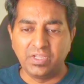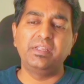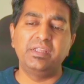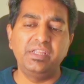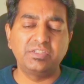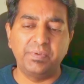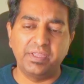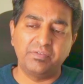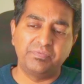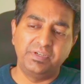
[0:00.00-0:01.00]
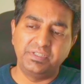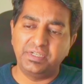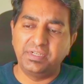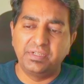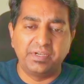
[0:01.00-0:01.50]
Each pair of
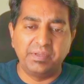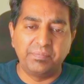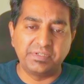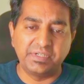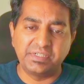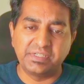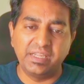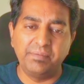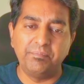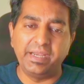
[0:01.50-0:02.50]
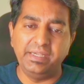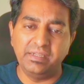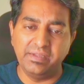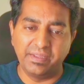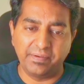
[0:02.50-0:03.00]
digit represents a byte
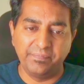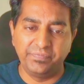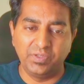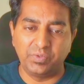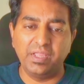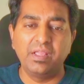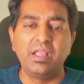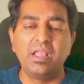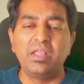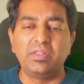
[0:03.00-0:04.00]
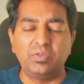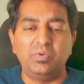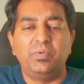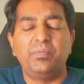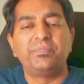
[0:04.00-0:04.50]
here. Okay,
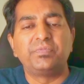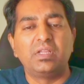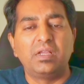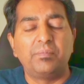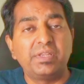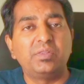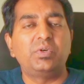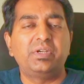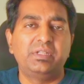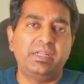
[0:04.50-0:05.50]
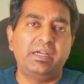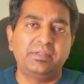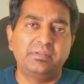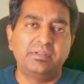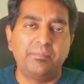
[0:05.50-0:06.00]
so please note that
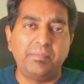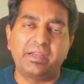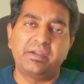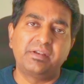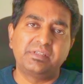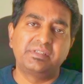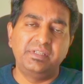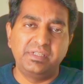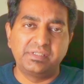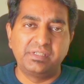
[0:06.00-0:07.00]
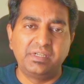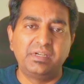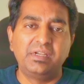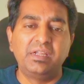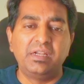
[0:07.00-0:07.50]
MAC address is
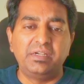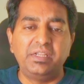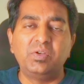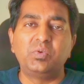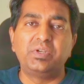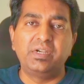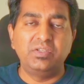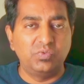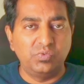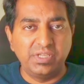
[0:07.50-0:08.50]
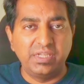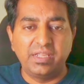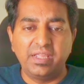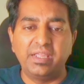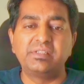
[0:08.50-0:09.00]
denoted using
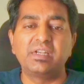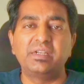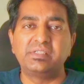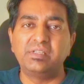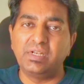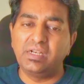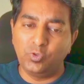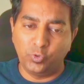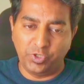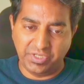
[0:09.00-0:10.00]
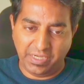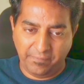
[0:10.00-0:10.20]
hexadecimal notation.